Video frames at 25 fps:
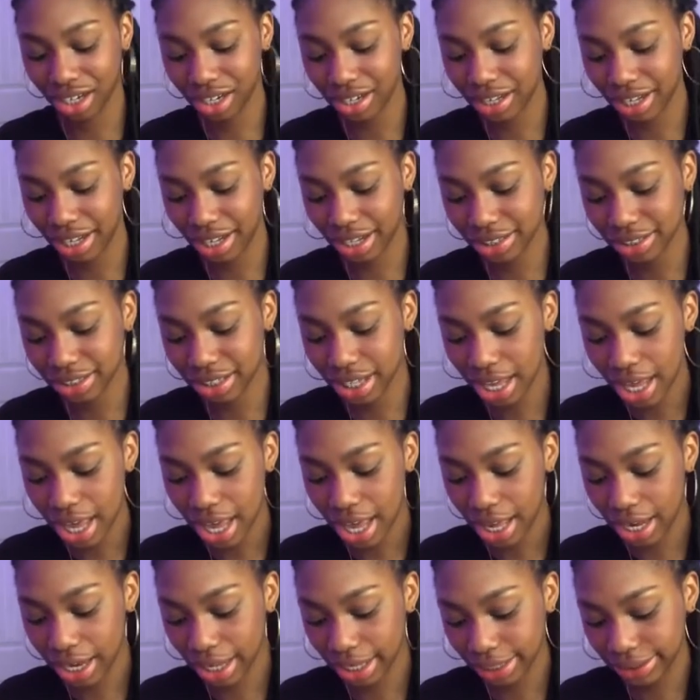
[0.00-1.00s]
things,
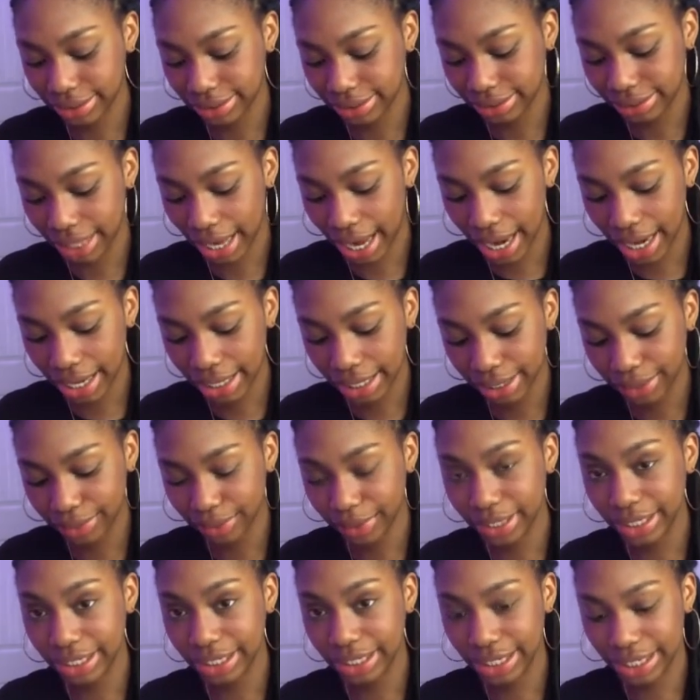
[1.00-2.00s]
and I can style it
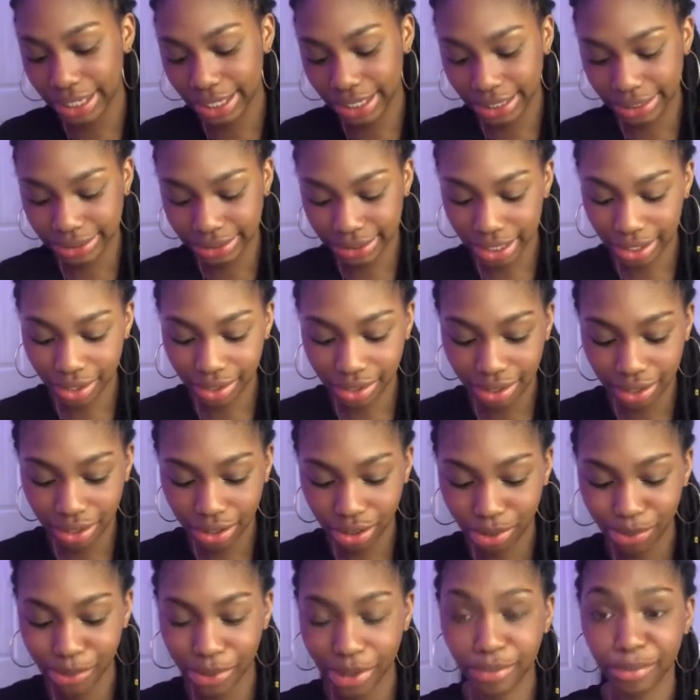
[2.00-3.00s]
really nice. I got a little
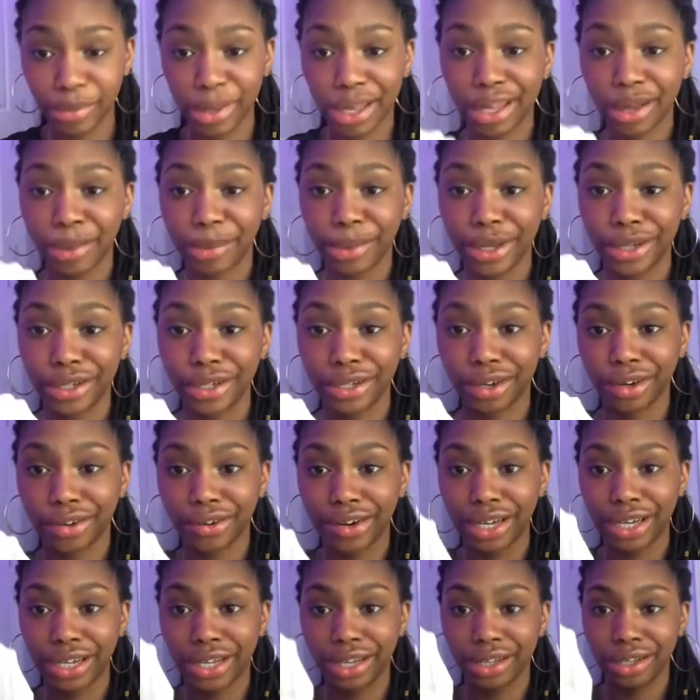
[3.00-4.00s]
bit of makeup on it
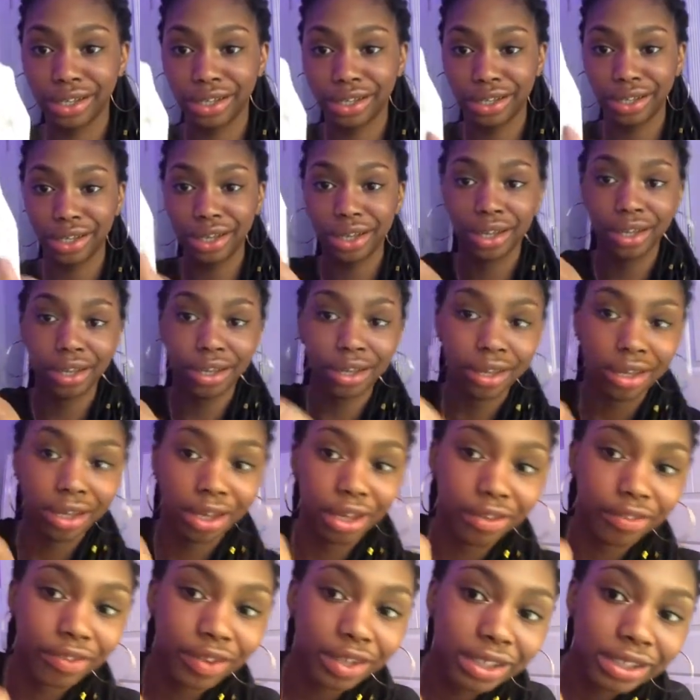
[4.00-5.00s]
already. If
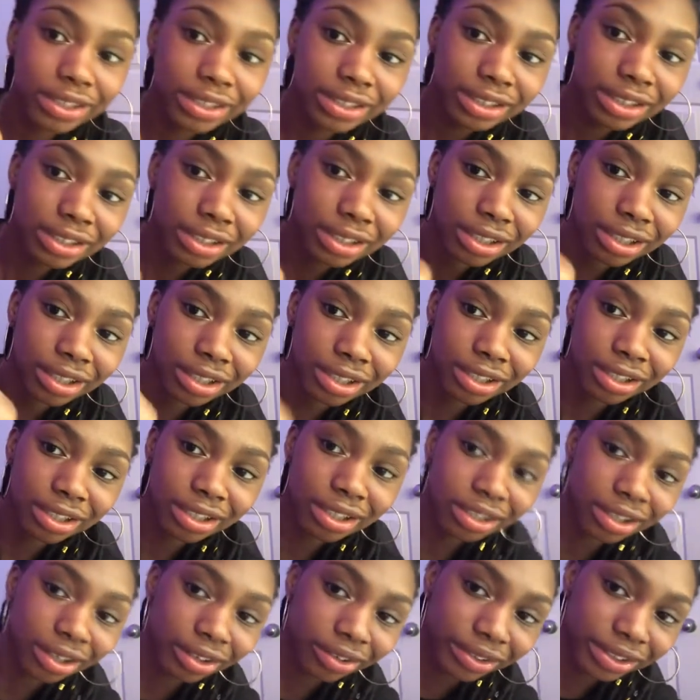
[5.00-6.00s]
you can see,
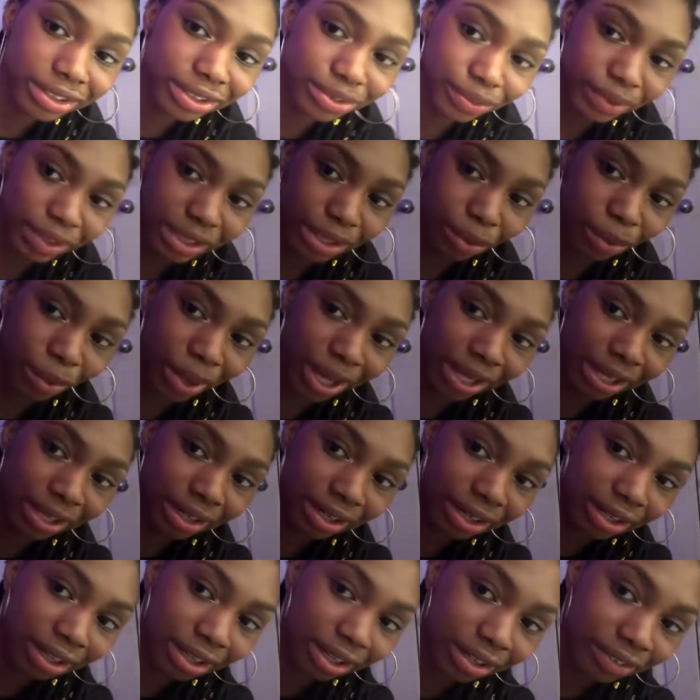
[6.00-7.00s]
oh, it's really white.
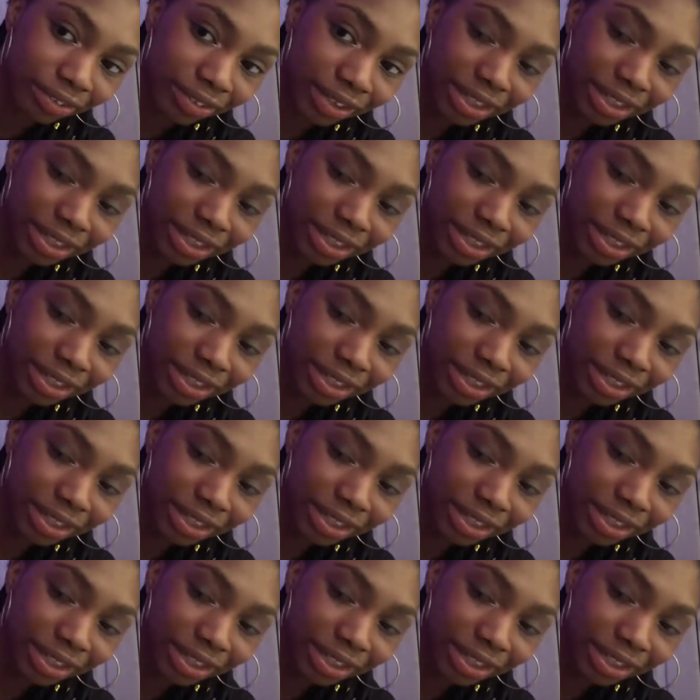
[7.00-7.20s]
If you can